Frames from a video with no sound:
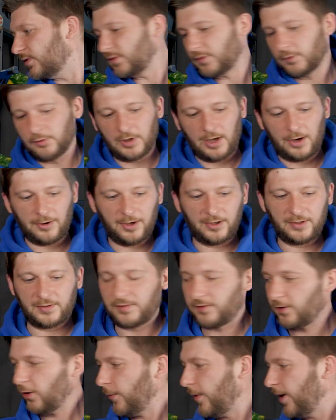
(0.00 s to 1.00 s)
So now I
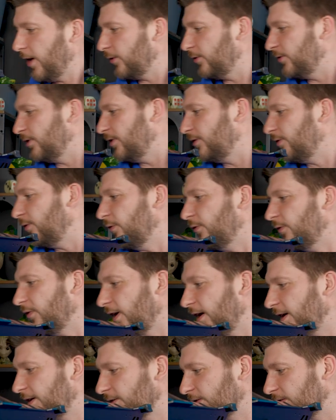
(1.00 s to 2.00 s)
somehow need to
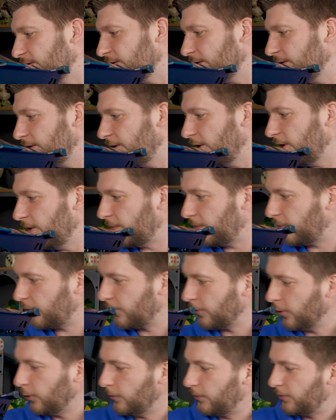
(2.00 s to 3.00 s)
find
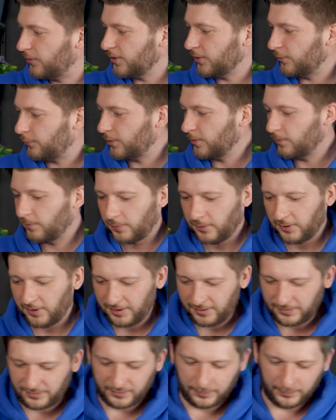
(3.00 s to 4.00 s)
appropriate
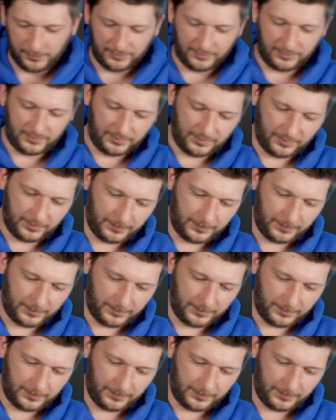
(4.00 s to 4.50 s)
replacements,